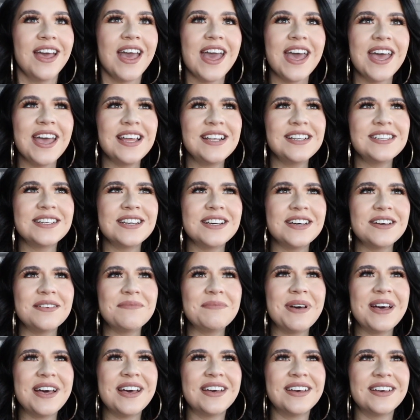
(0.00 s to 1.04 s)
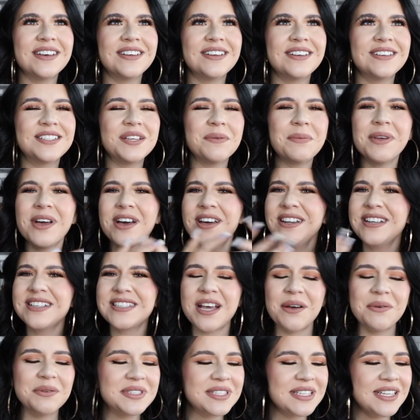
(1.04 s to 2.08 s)
And to be honest,
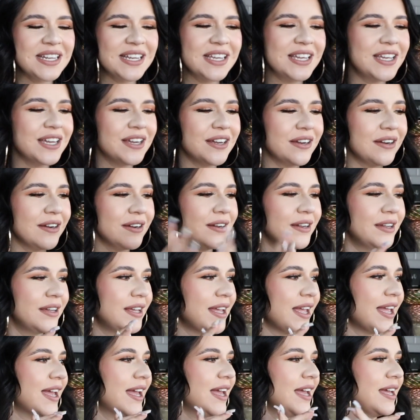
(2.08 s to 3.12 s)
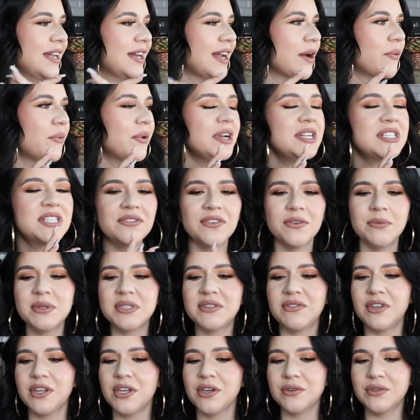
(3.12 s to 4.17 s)
I was sitting here and I wanted to film
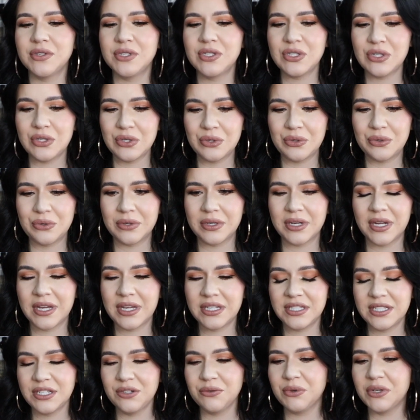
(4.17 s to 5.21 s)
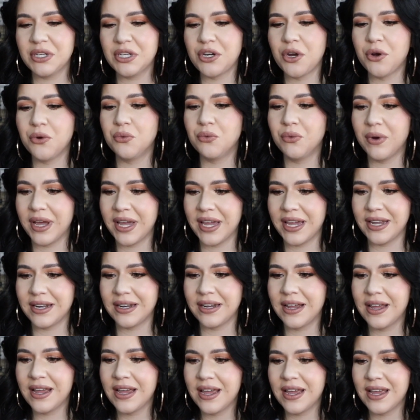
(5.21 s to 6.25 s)
this video soon, didn't really know
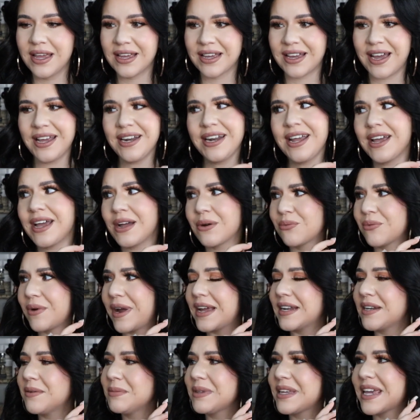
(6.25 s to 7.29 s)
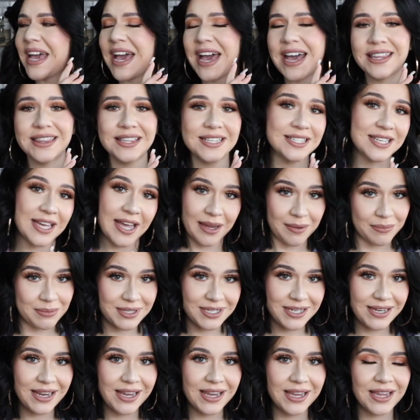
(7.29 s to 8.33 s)
when, kind of randomly had the time
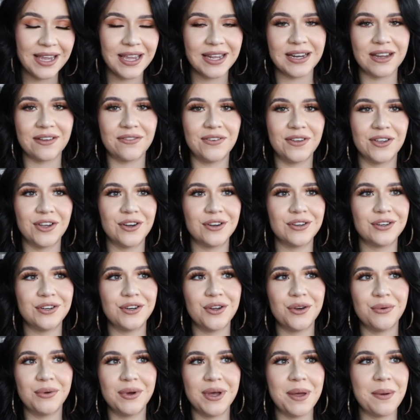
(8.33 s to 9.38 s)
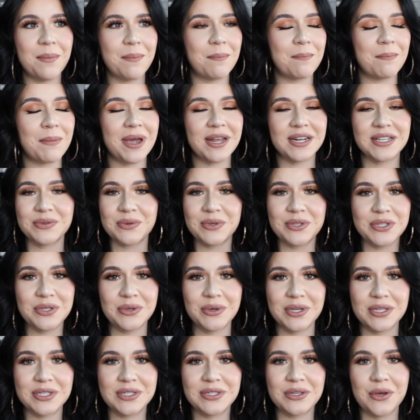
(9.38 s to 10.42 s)
today, and I figured, you know what, might as well do
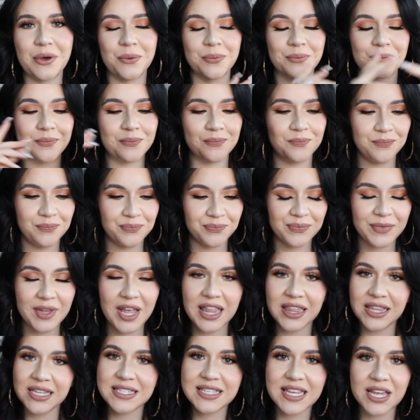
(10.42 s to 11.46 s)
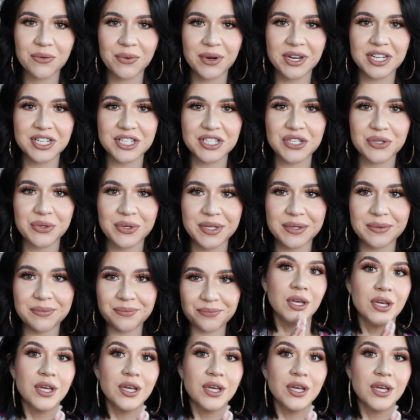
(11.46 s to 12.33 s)
it. So let's get right into it.